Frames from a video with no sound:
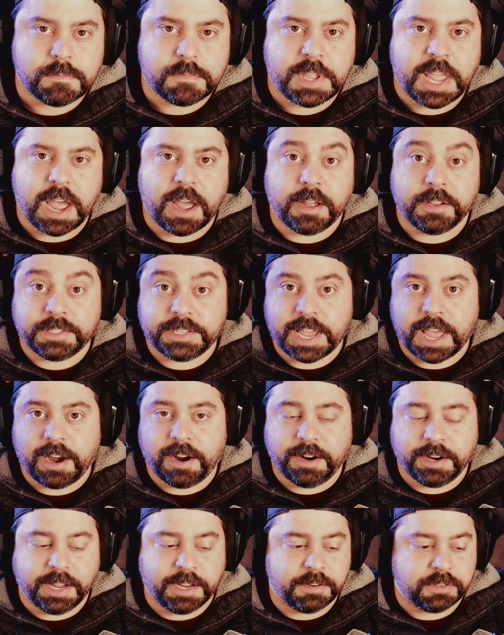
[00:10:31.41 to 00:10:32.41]
Yeah, on
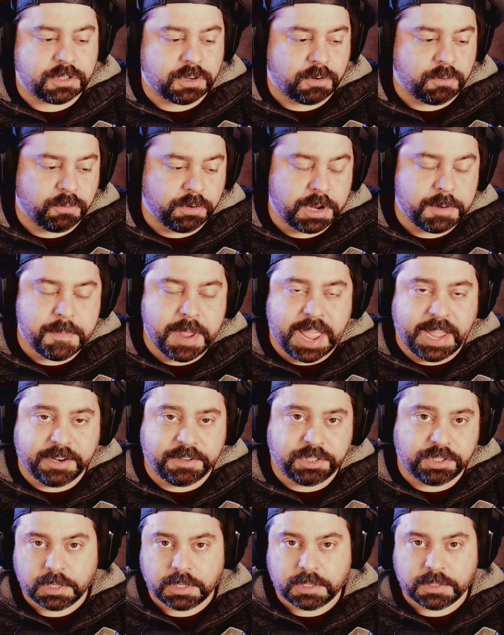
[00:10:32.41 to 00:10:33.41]
Saturday. So
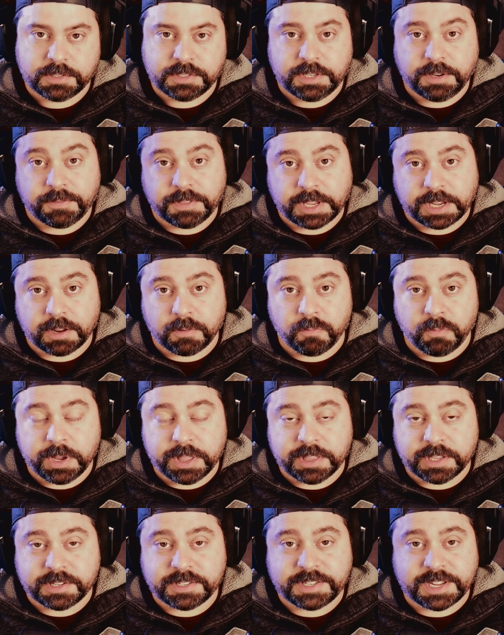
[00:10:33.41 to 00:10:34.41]
rematch. See if they can
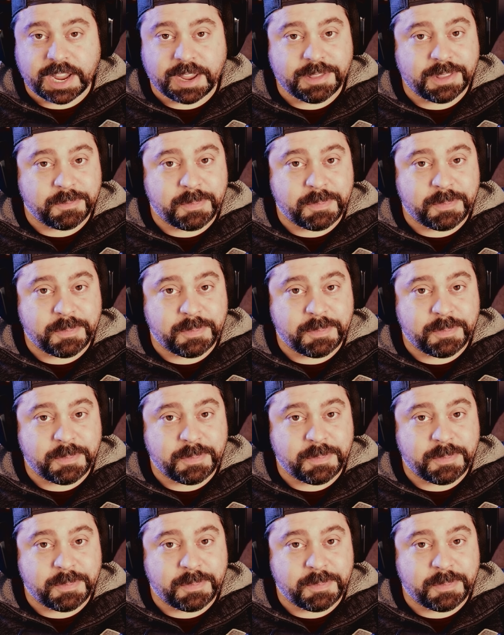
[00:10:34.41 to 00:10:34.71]
win this time.